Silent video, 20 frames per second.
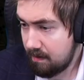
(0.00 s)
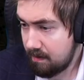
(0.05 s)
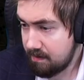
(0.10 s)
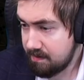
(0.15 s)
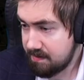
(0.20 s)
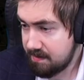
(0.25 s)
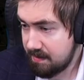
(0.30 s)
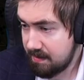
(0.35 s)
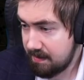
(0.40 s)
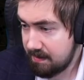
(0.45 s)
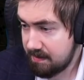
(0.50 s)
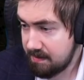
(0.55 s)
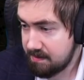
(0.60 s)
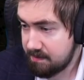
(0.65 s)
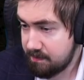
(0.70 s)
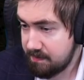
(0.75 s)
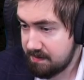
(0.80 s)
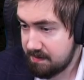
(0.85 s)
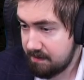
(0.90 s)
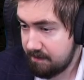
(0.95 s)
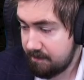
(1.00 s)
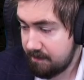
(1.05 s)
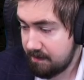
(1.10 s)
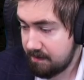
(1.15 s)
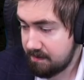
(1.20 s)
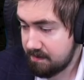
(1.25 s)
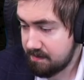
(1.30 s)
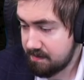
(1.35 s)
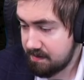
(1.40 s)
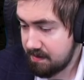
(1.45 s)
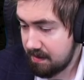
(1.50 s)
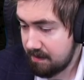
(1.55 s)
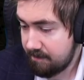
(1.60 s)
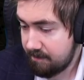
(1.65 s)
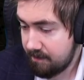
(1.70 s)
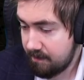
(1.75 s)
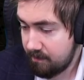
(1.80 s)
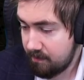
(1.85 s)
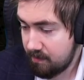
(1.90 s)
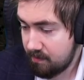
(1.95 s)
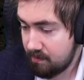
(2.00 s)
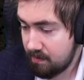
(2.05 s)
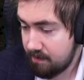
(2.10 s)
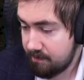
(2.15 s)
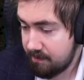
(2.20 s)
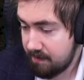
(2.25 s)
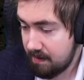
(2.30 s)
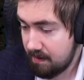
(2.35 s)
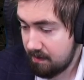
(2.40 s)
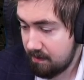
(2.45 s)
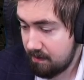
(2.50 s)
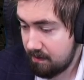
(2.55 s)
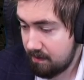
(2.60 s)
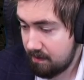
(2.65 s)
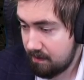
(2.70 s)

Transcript: Select a specific stat from the drop-down.